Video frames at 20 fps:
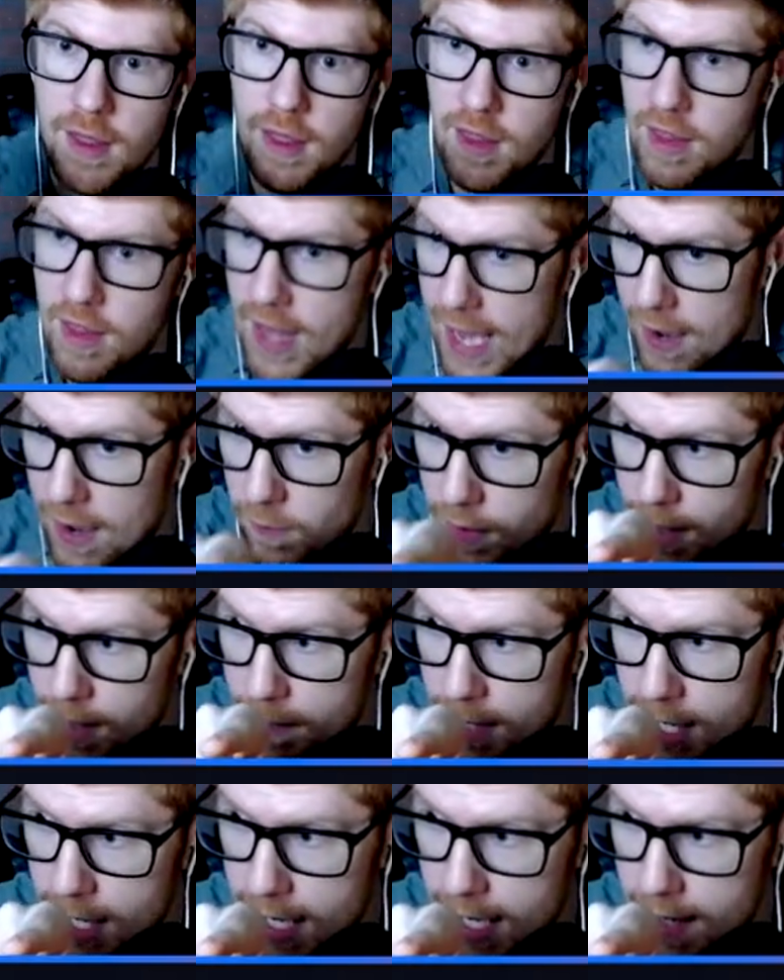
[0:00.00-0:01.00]
That way,
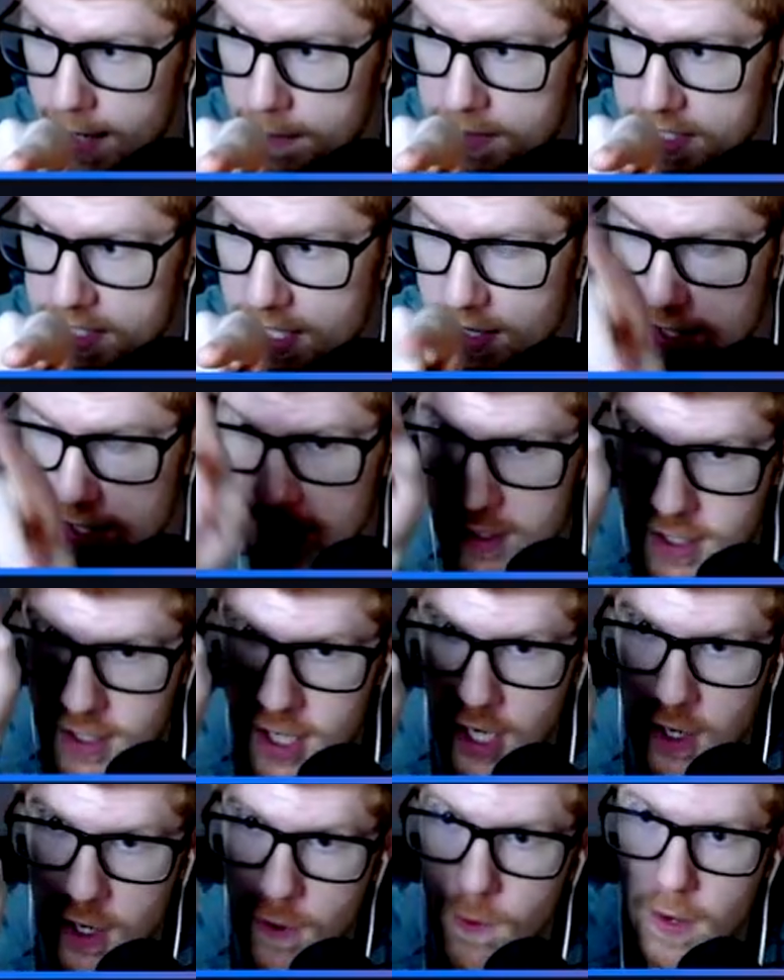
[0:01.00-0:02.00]
perhaps. And then I'll
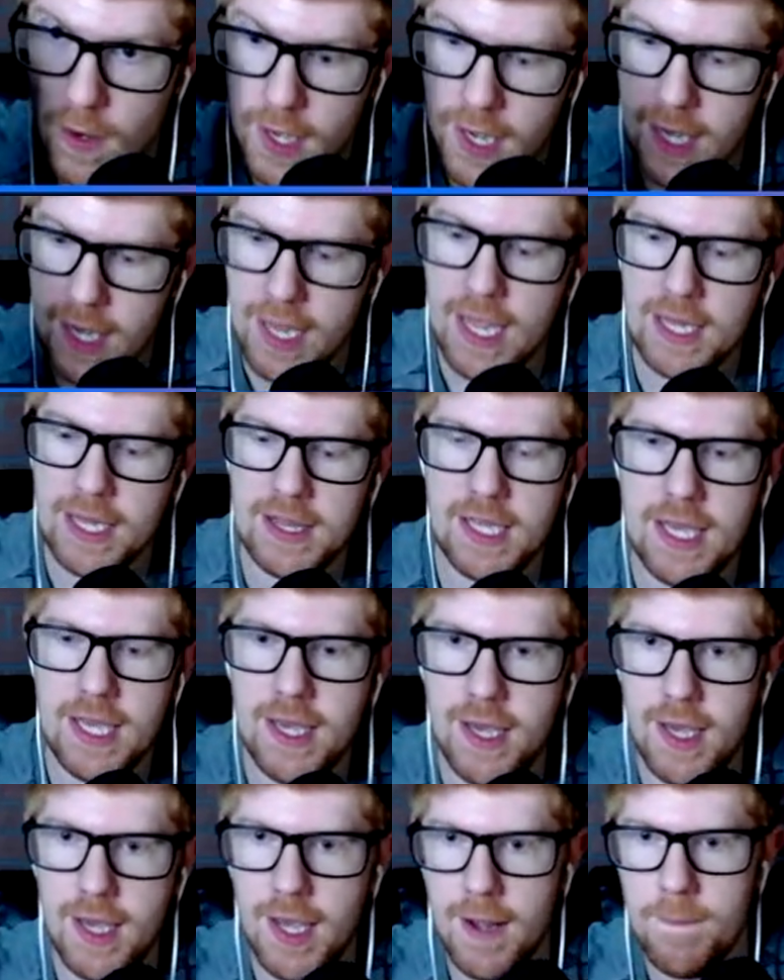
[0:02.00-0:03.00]
go, get the
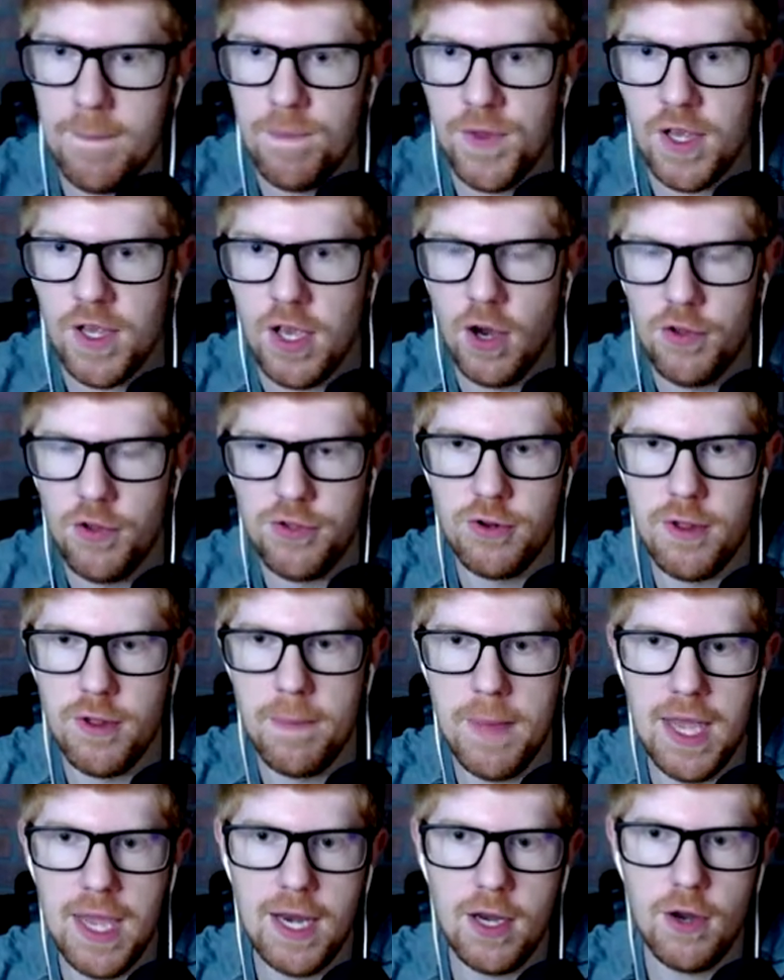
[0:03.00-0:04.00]
key, go through the
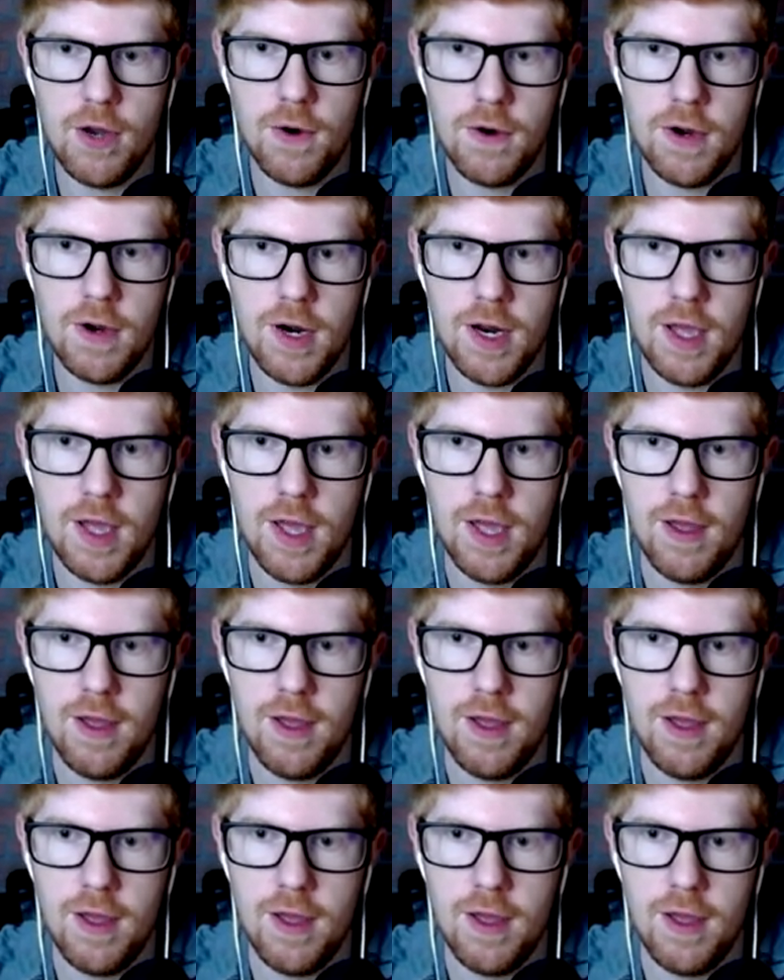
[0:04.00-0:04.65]
main door,